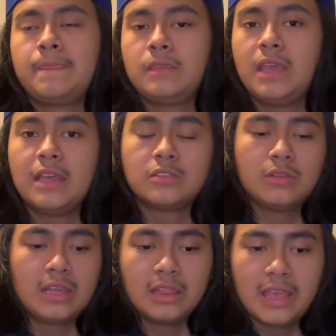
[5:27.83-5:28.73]
yeah, so
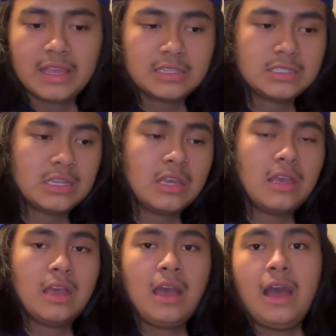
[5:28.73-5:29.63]
like legs,
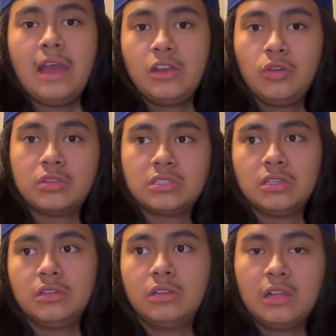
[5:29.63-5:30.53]
I know it's
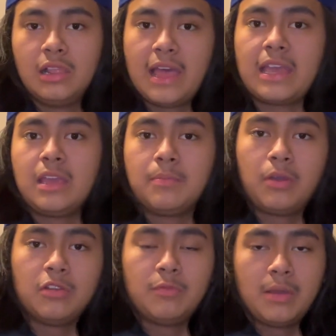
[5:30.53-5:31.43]
a lacking
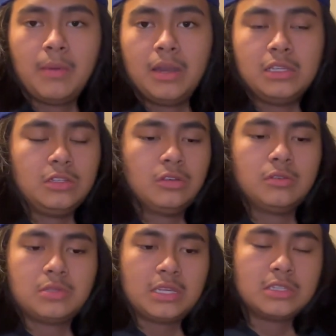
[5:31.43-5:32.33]
part of my body, you know what
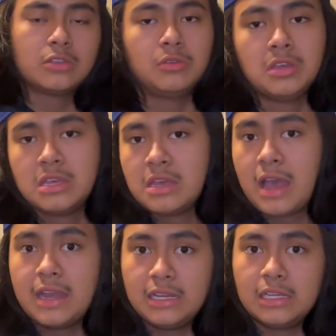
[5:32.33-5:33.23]
I'm saying? So
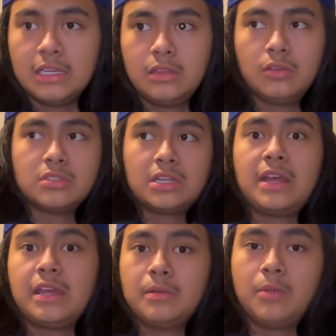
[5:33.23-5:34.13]
I need to hit those, and I
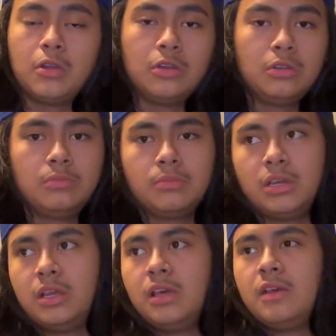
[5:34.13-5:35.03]
hit them hard.
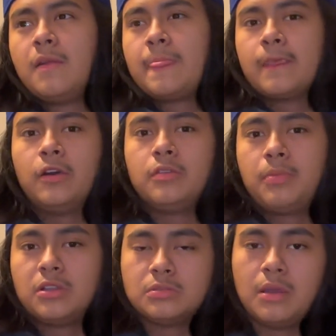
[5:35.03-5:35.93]
But other
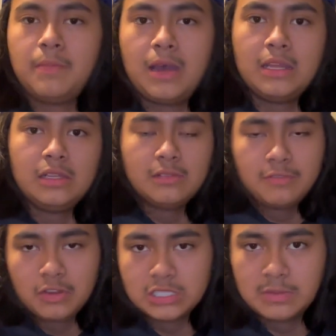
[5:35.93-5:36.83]
parts of my body,
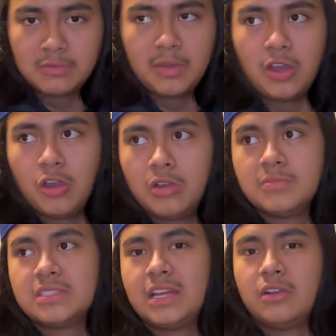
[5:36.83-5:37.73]
for example, my
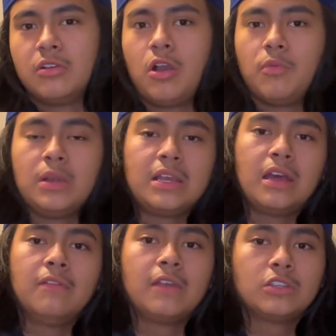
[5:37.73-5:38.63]
arms that are already
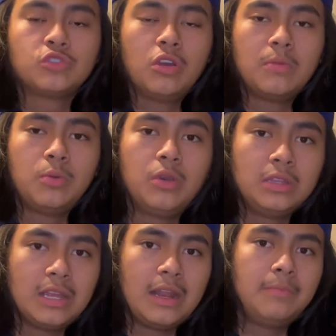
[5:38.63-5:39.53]
kind of like a strong point
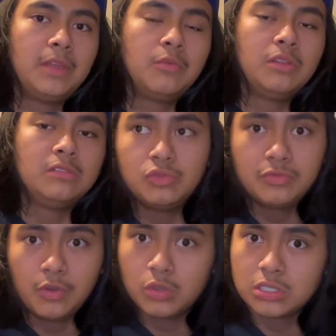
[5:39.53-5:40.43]
that I'm not really too
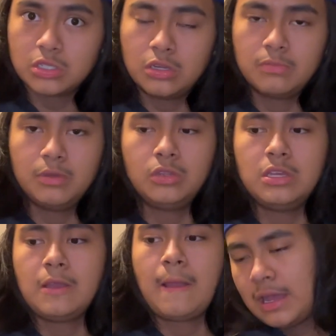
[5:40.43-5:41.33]
focused on
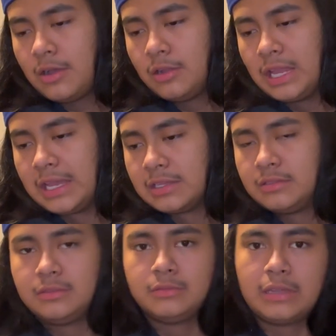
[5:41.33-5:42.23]
building, I'll like
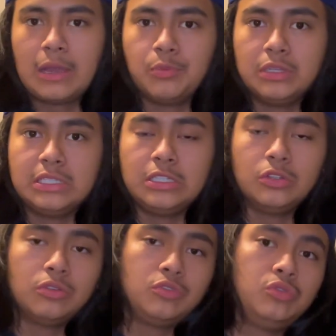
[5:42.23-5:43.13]
not really,
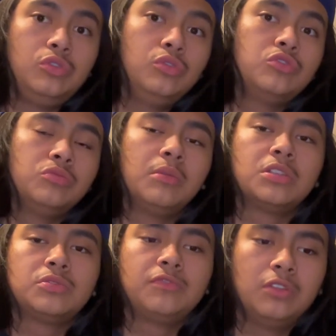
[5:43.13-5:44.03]
do too
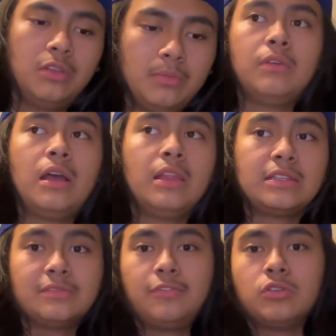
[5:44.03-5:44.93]
much for them. I like
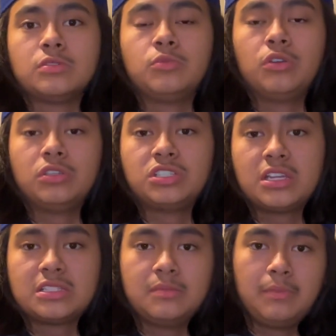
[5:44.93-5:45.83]
to focus more on
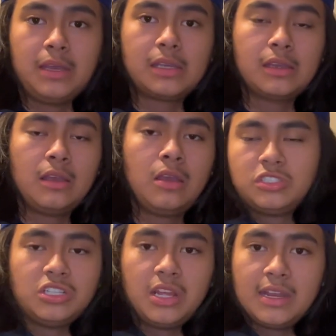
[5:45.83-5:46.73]
chest and back.
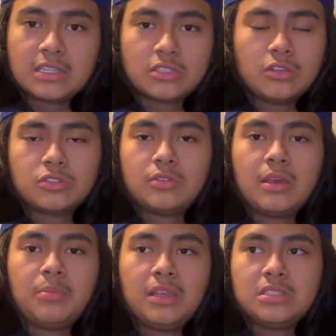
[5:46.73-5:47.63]
Genetics also,
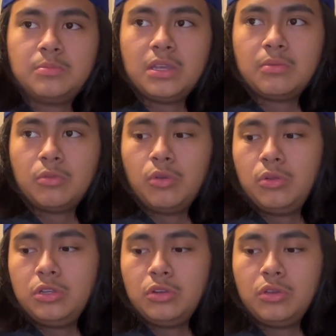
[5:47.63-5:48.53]
that plays a big role.
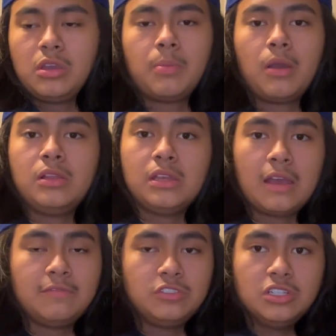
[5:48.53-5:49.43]
You could probably
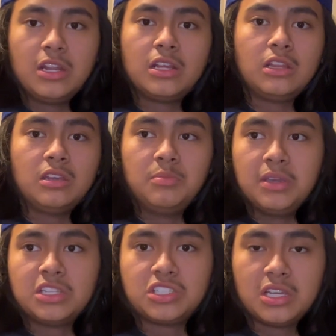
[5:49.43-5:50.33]
have genetically a
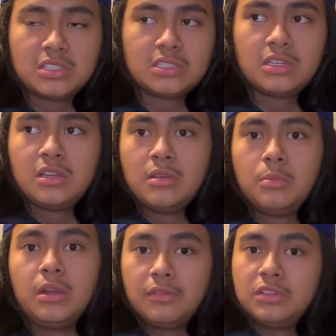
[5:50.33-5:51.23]
big chest,
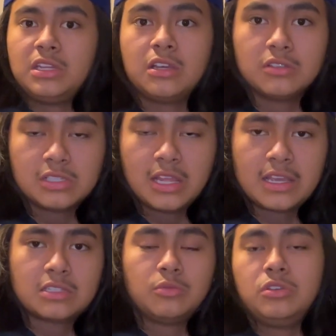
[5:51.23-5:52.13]
but everything else
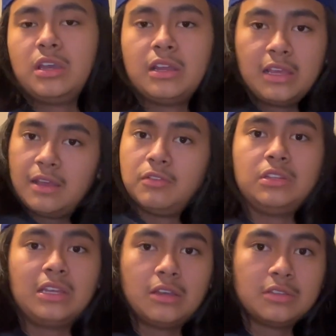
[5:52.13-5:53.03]
lacks. Well, you got to hit
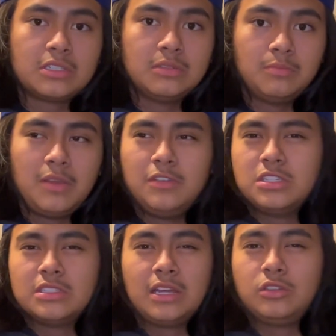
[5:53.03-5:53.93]
everything else and maybe
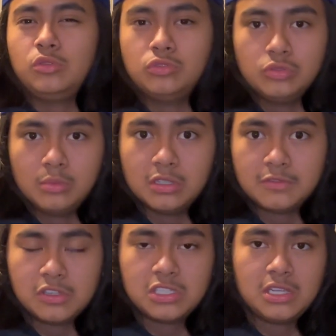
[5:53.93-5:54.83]
just not do too much
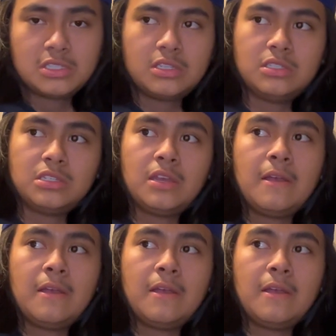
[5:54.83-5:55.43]
for chest, because